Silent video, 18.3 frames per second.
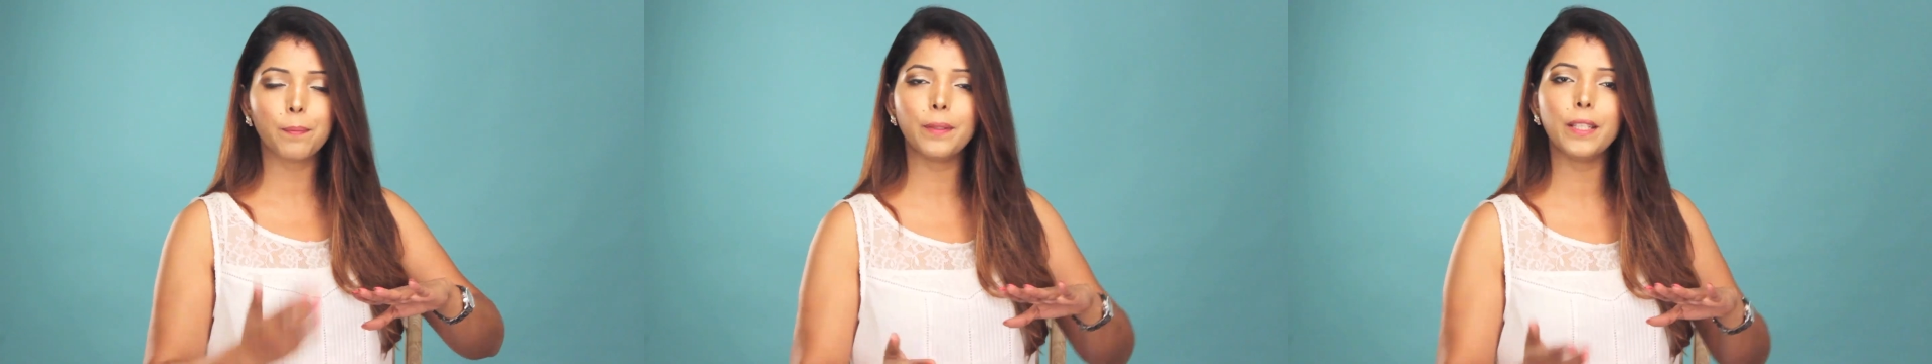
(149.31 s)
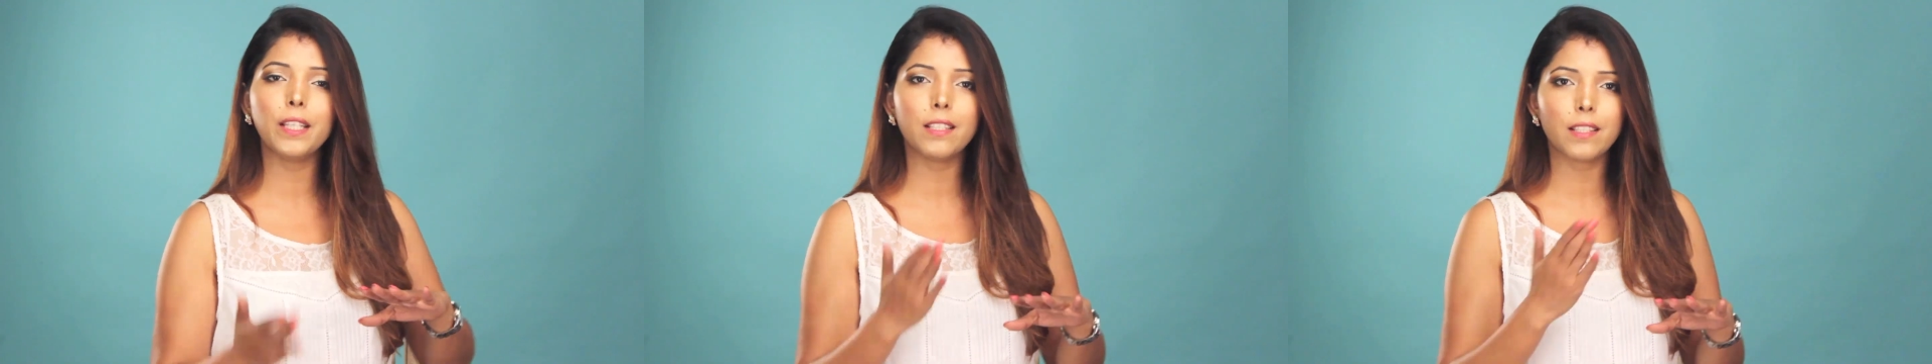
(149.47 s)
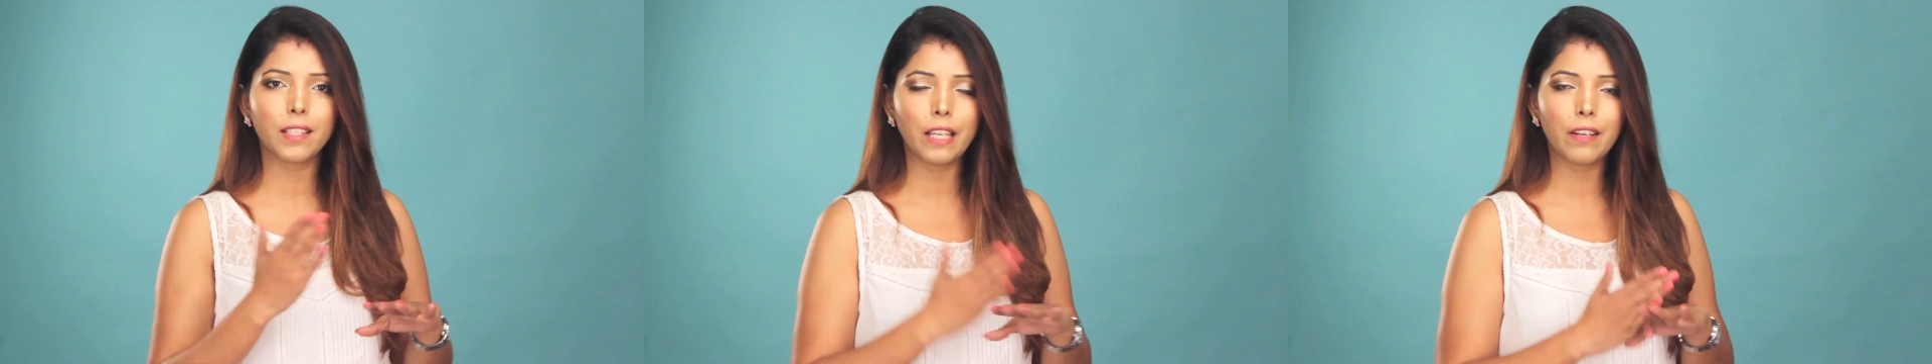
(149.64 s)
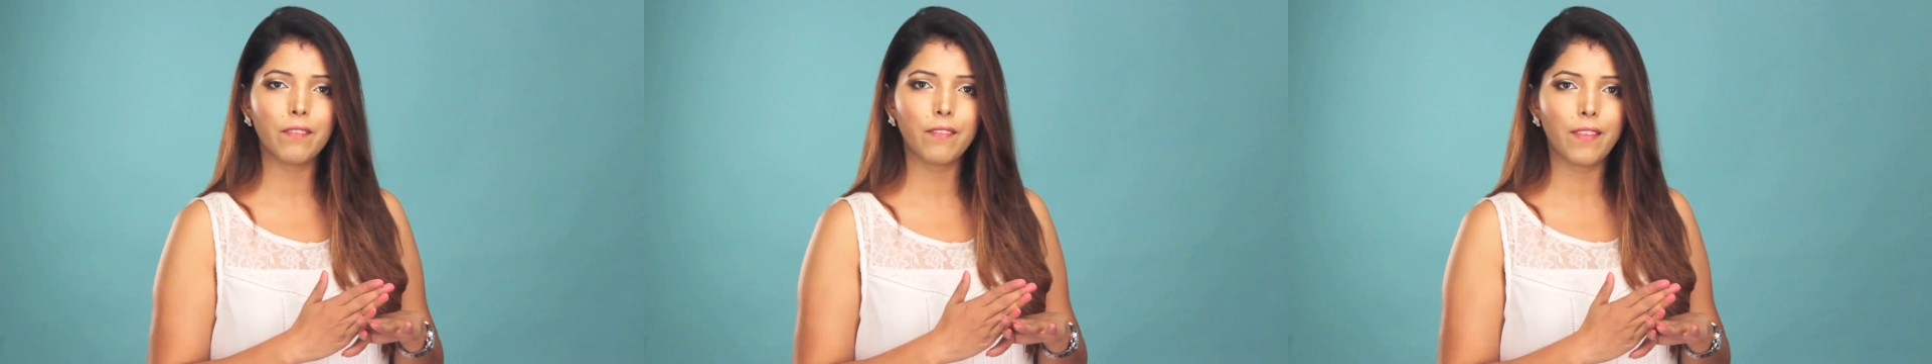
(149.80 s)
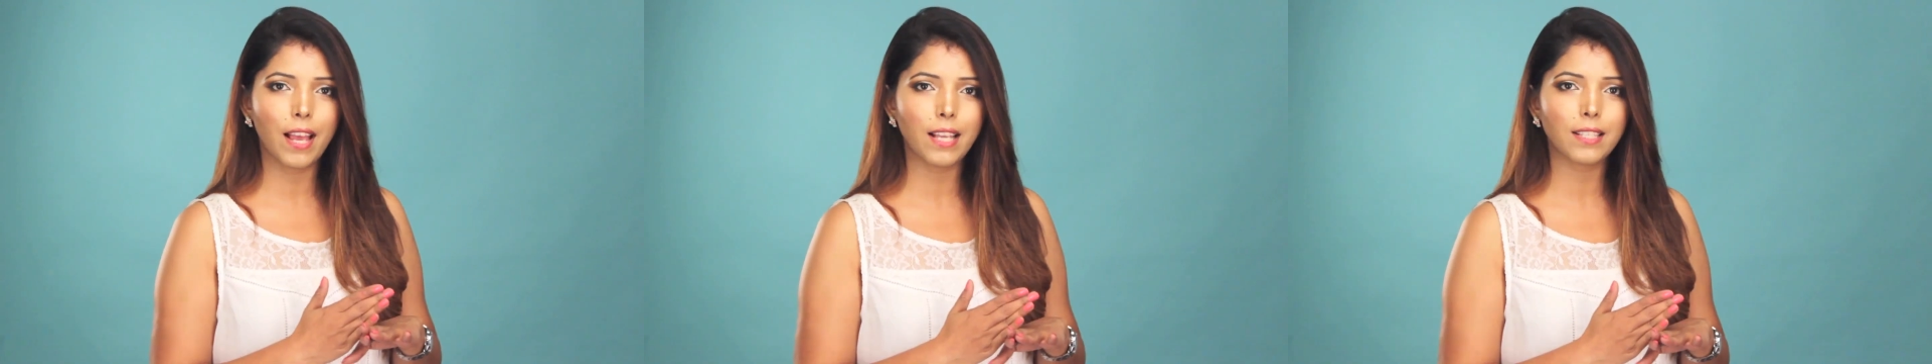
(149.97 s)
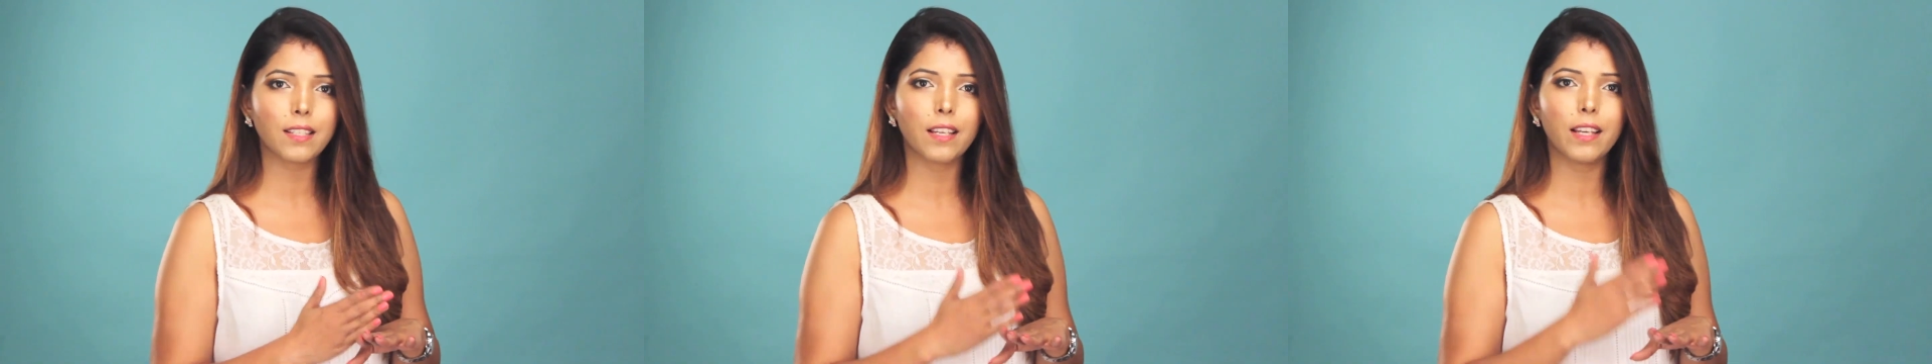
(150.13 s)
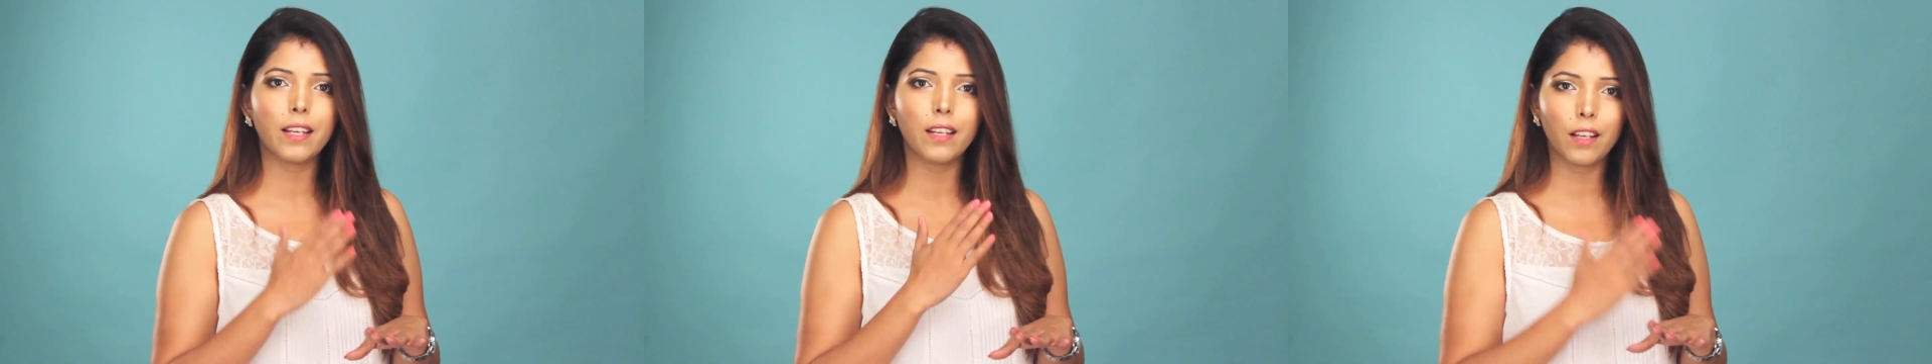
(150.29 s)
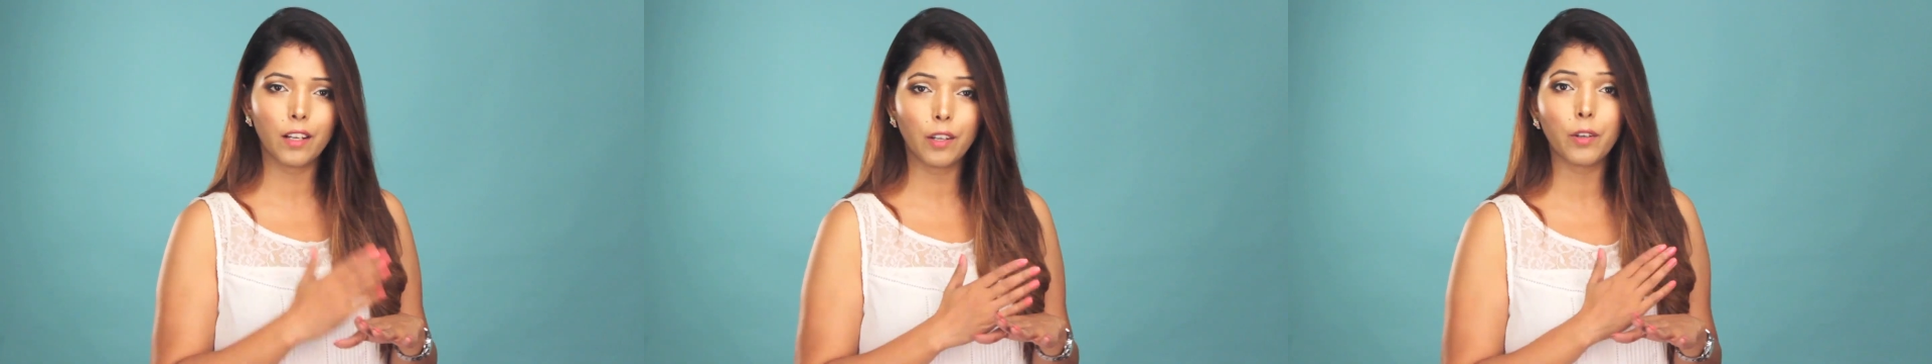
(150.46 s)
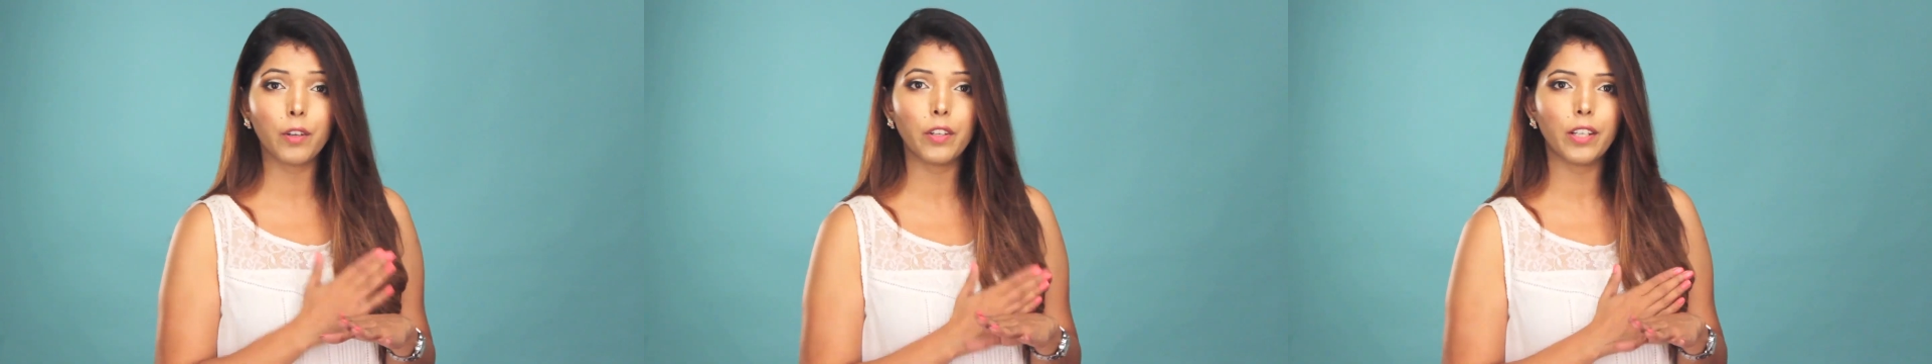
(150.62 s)
please invest in
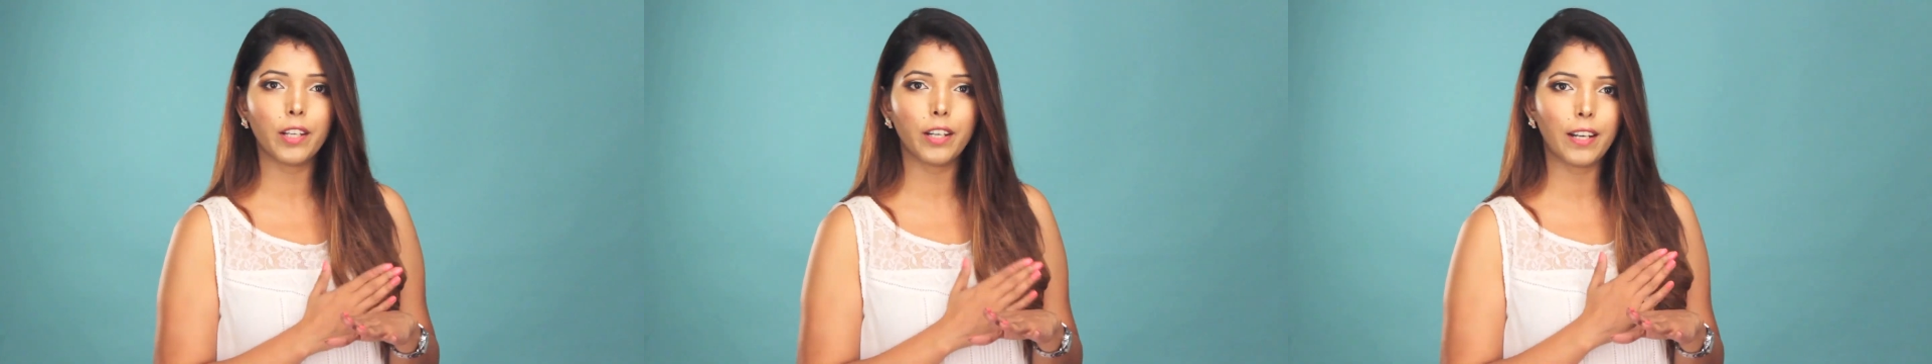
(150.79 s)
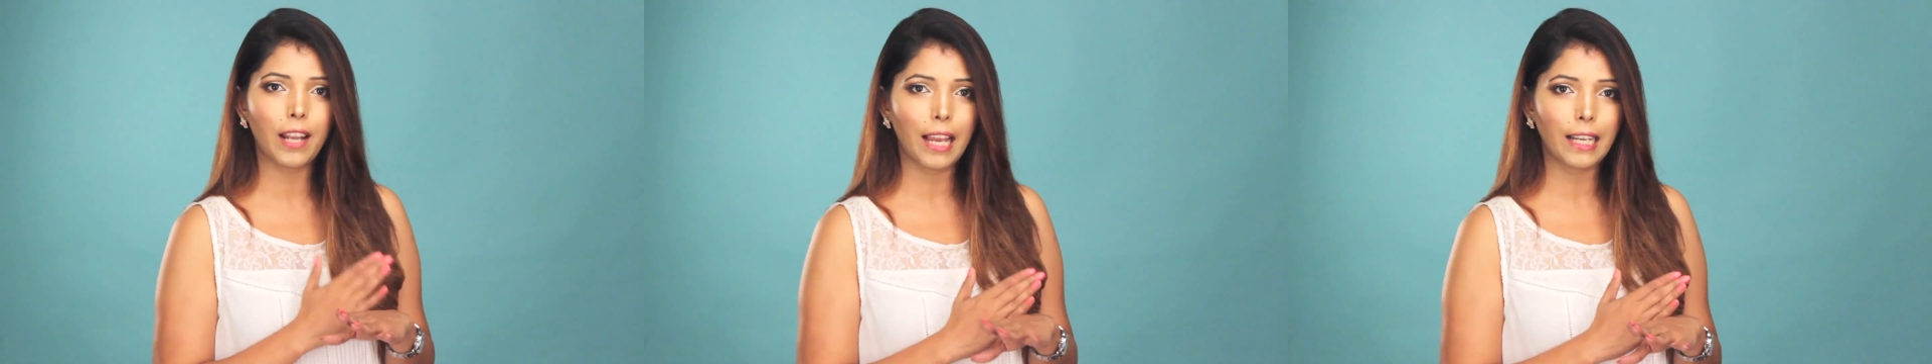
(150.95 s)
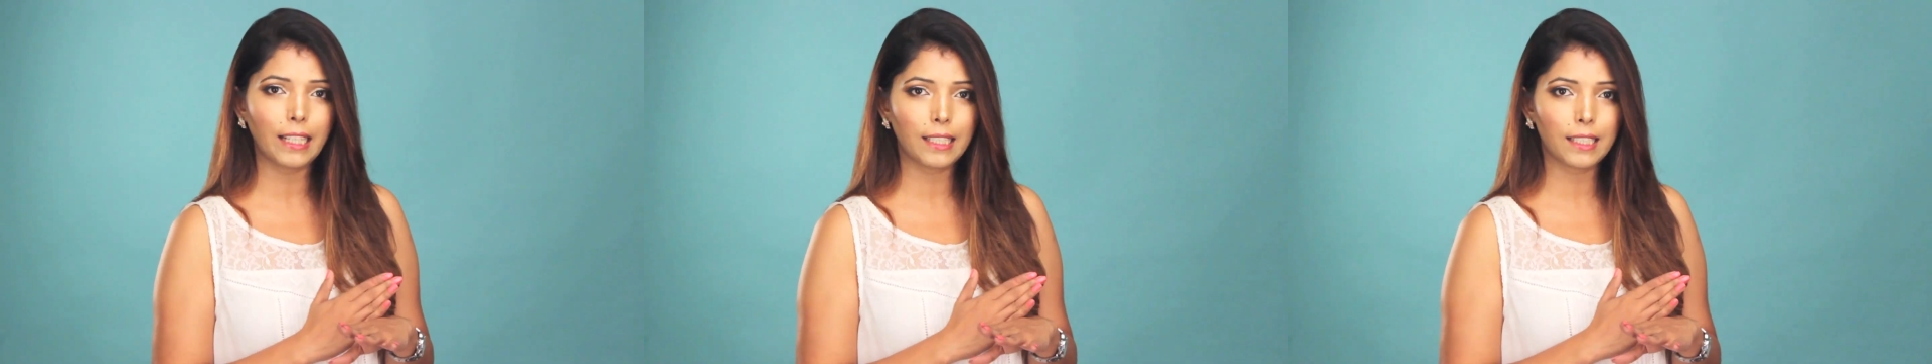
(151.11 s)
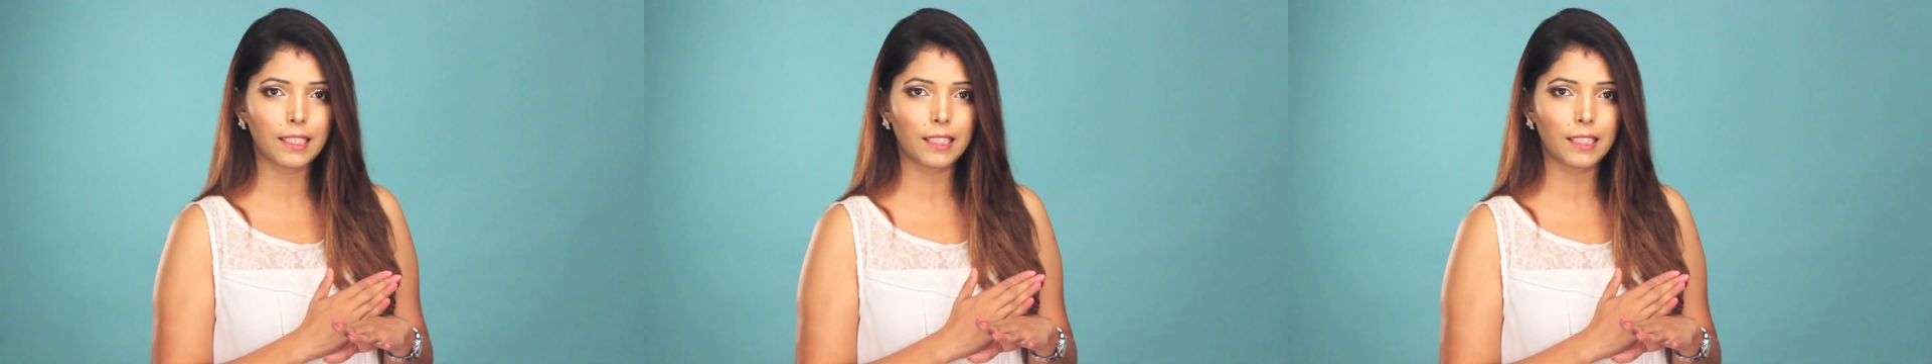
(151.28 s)
a good night